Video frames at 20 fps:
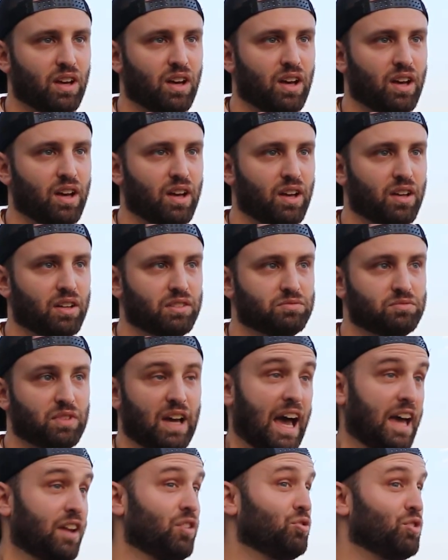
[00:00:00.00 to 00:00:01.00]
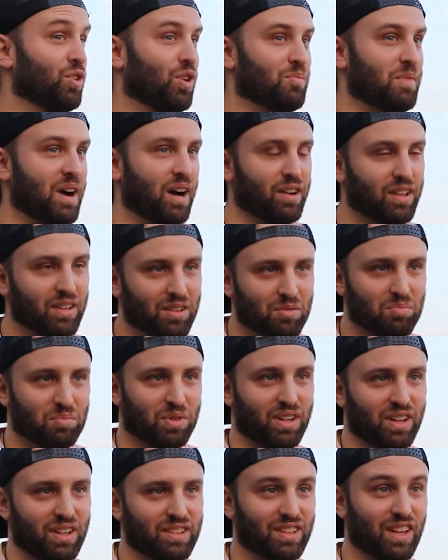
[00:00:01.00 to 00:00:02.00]
I don't know about it,
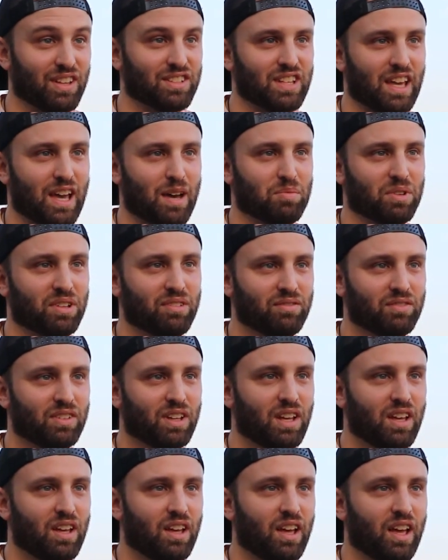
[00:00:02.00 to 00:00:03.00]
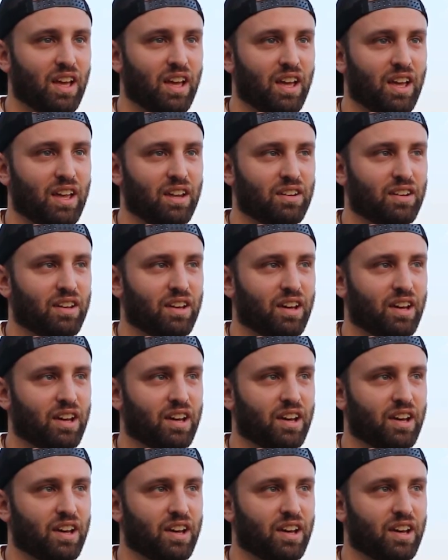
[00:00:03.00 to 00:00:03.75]
but it does happen, and